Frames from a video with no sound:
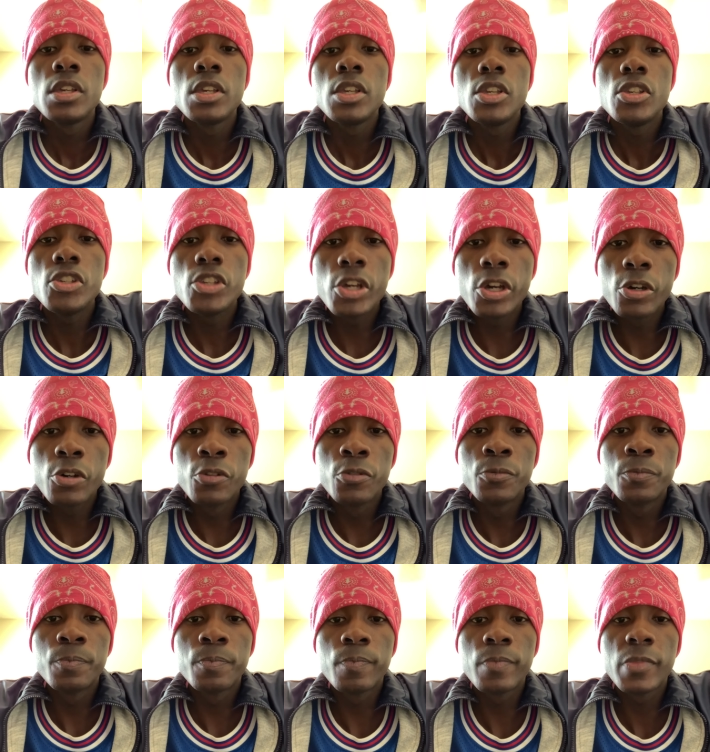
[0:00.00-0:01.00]
Yo,
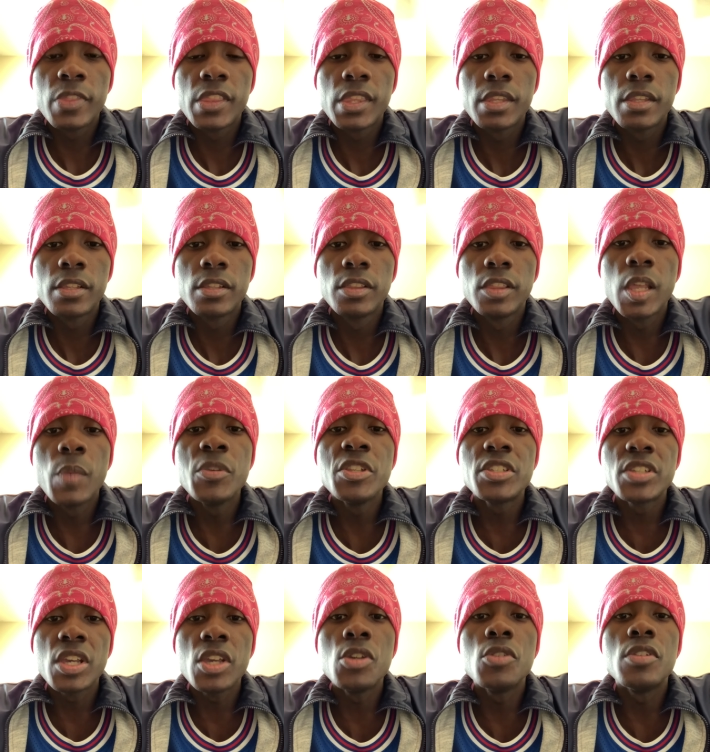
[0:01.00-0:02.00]
let me
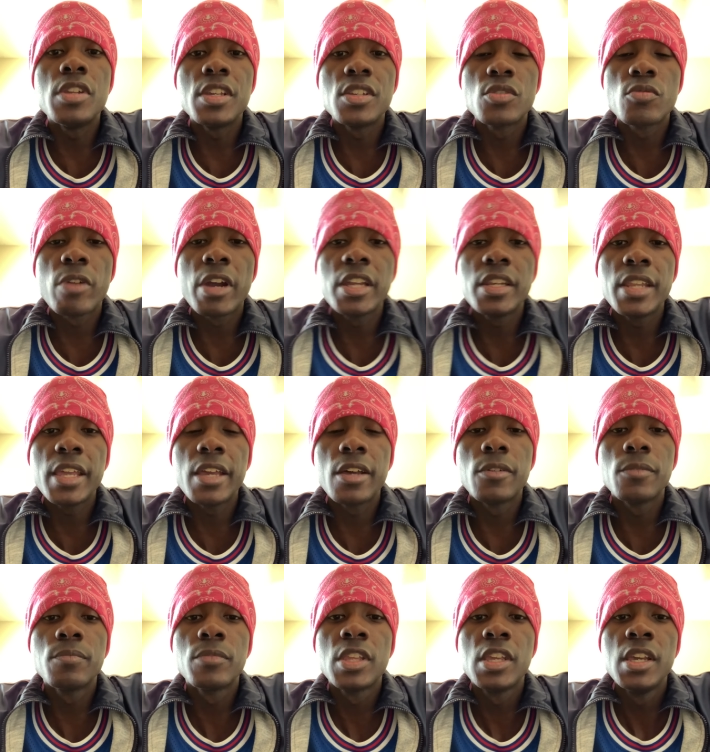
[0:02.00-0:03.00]
tell you this right
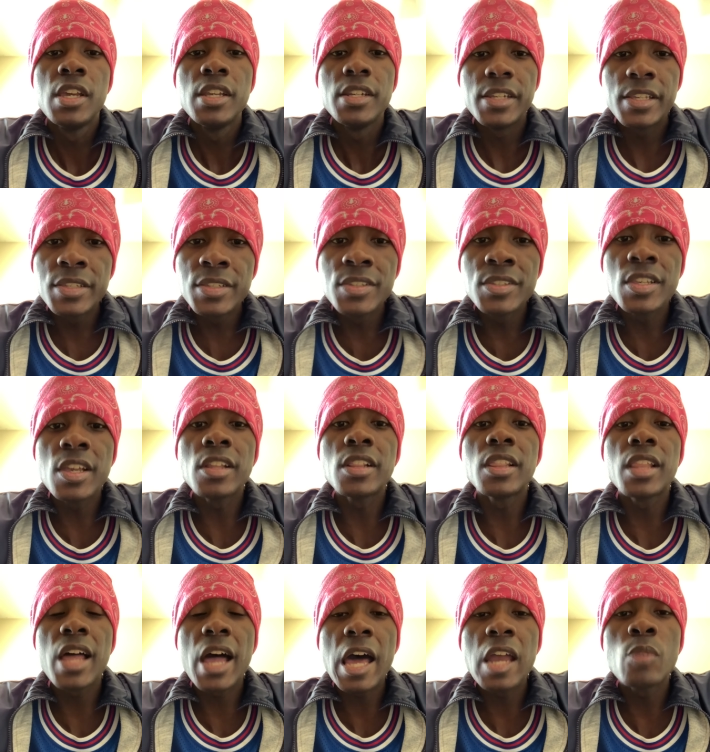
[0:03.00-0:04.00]
now. This is a
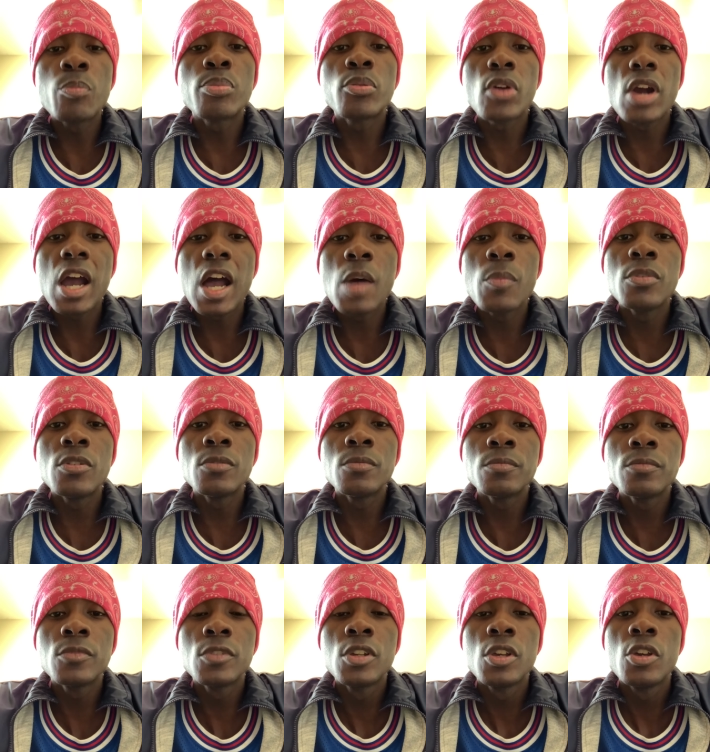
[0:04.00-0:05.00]
lot of
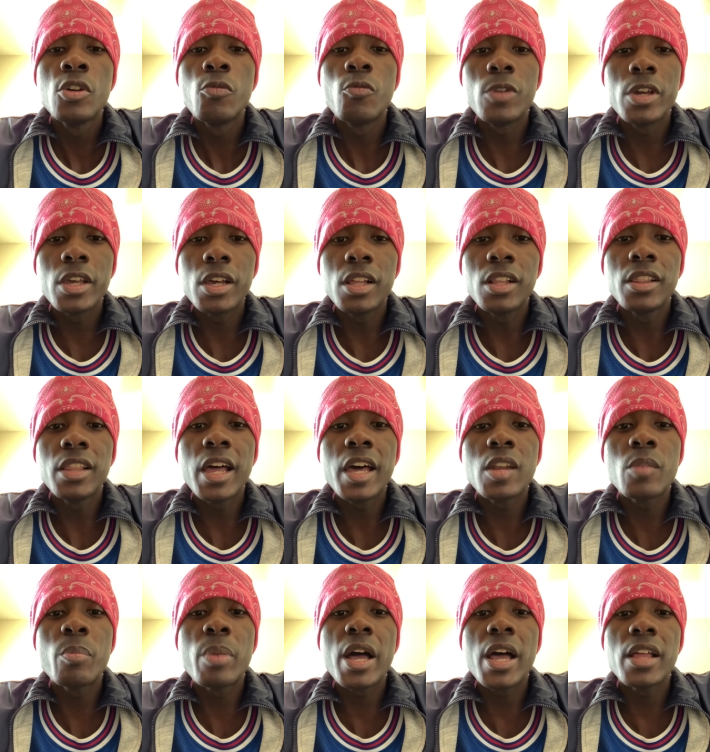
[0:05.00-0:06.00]
problem with a lot
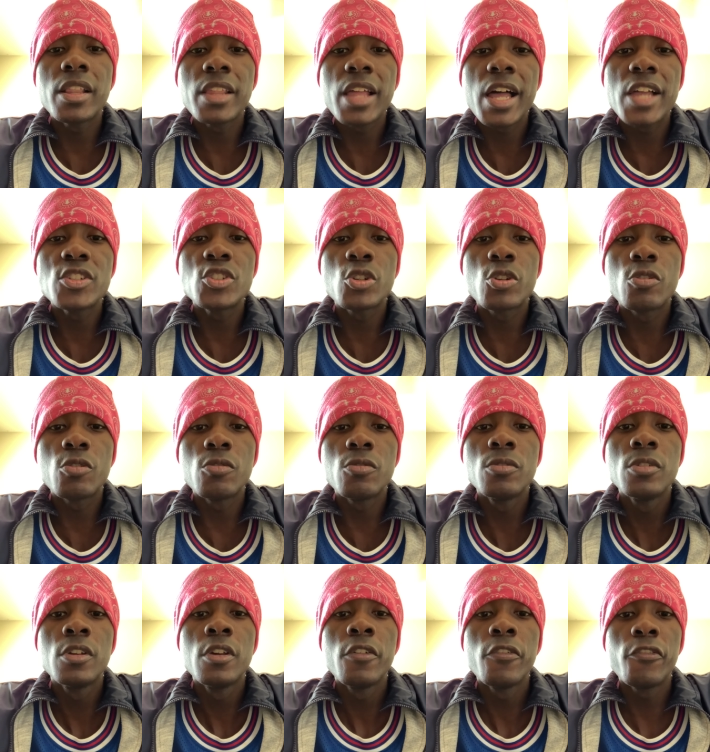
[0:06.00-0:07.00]
of biological
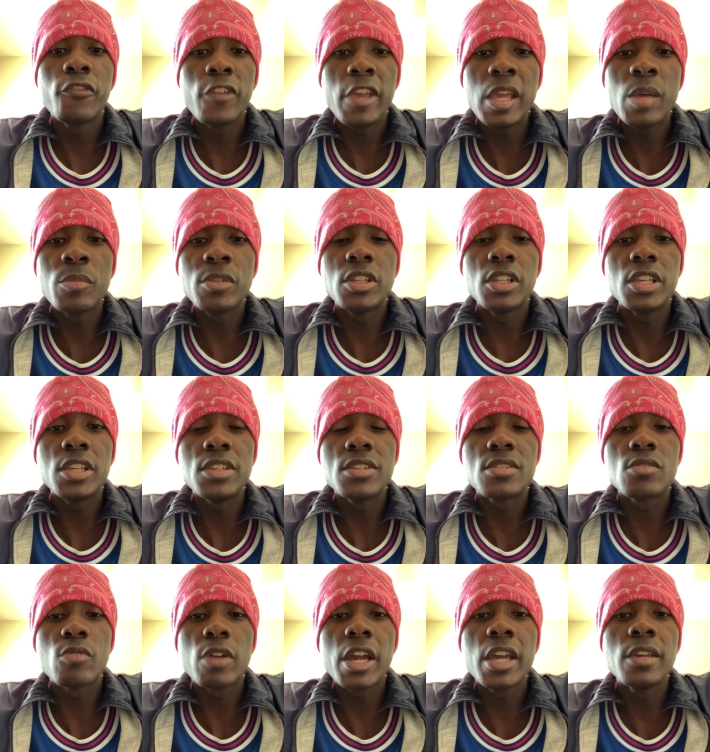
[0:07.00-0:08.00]
families,
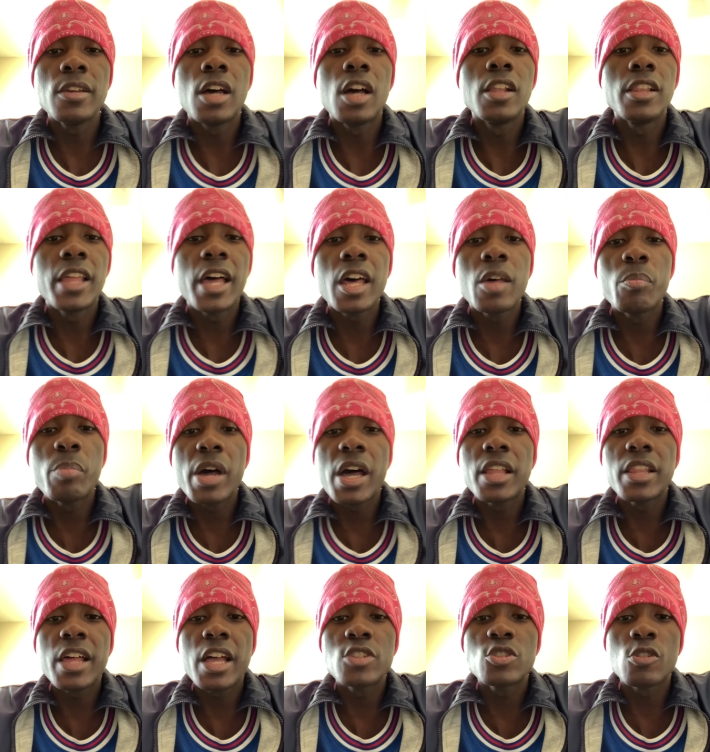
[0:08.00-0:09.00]
right? A lot of
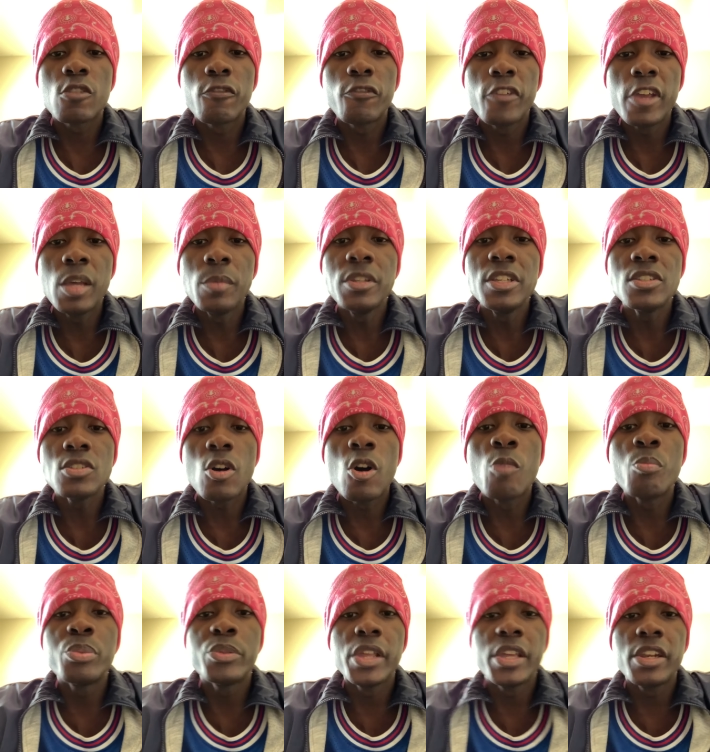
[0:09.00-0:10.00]
biological families on
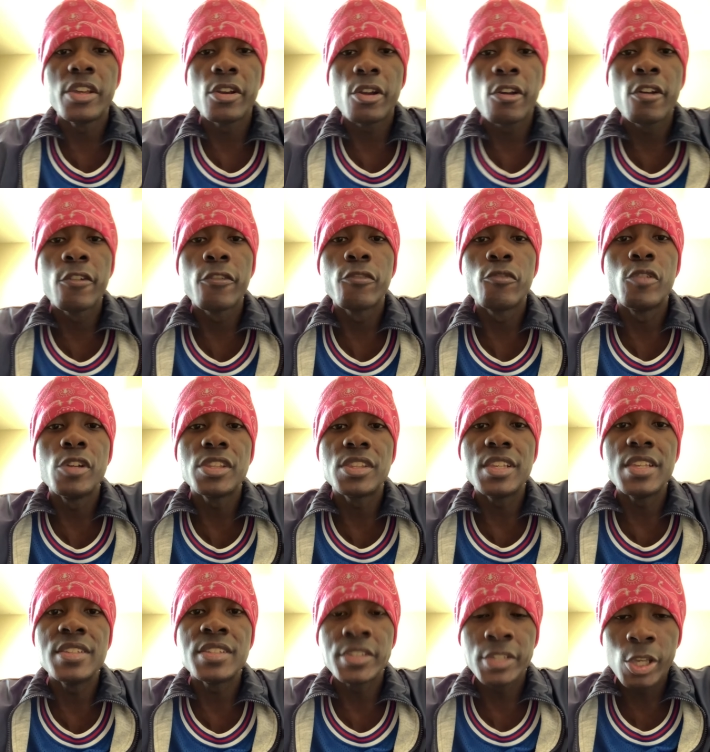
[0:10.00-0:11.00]
planet Earth with
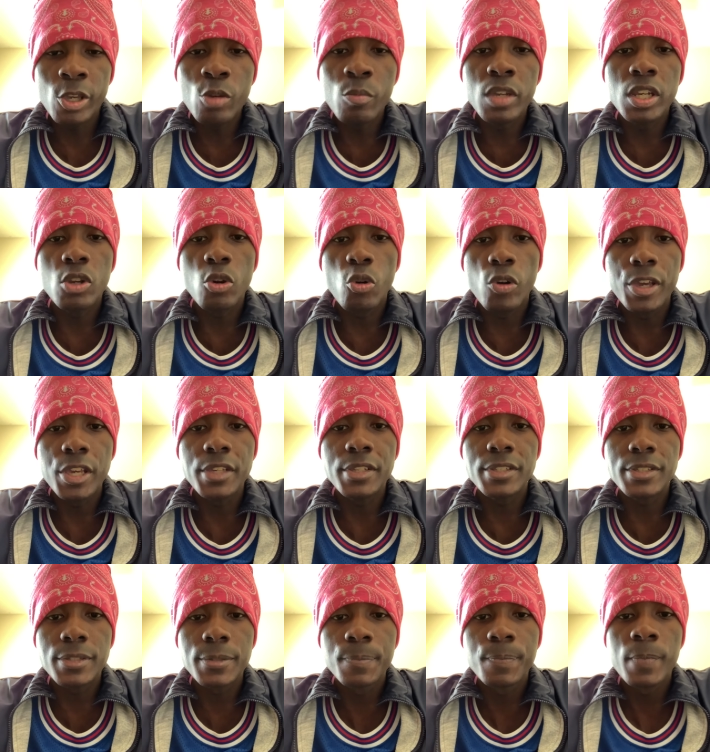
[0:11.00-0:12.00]
these
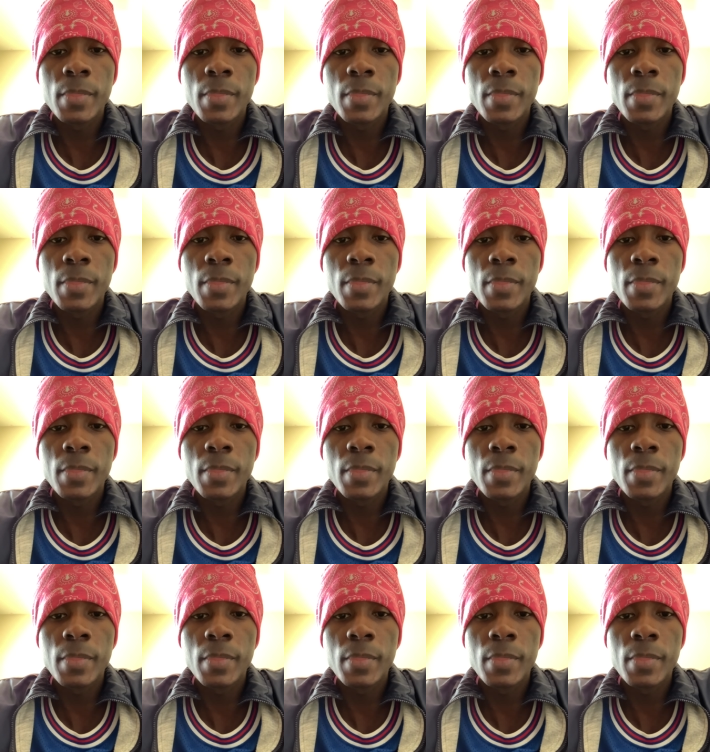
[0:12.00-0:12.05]
humanoids.